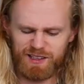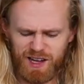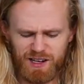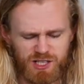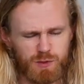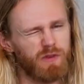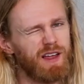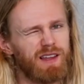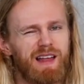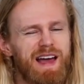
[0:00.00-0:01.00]
again, just with
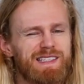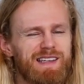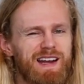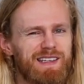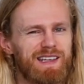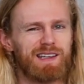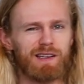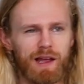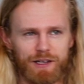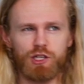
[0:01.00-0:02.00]
that last night getting
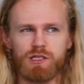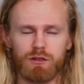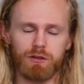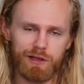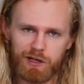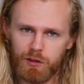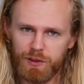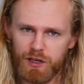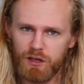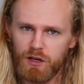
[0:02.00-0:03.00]
like just a little
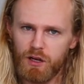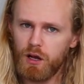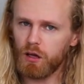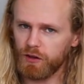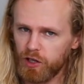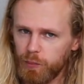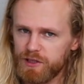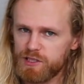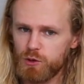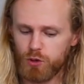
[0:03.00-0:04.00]

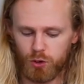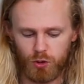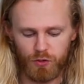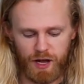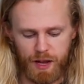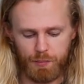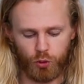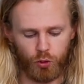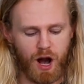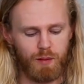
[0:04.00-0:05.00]
bit too cold, I
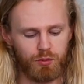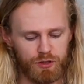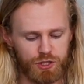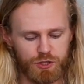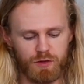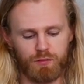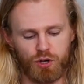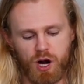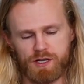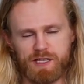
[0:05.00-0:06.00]
probably should have
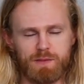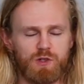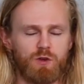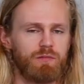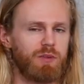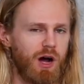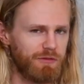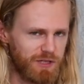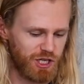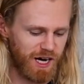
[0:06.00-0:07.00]
brought some sort of
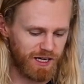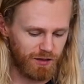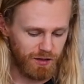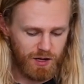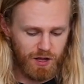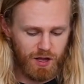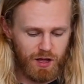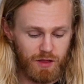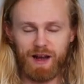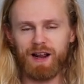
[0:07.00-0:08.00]
puffy jacket.
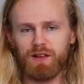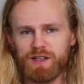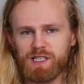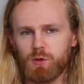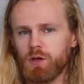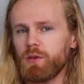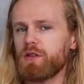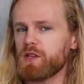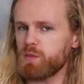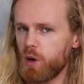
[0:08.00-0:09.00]
That at least would have
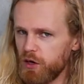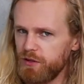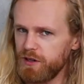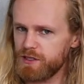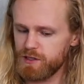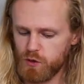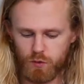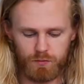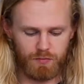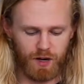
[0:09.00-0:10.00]
been the smart thing to
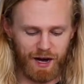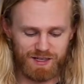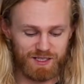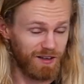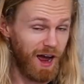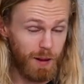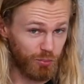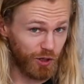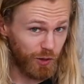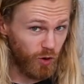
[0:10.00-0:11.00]
do. I did not
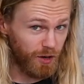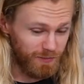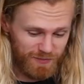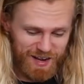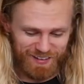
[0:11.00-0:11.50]
bring one,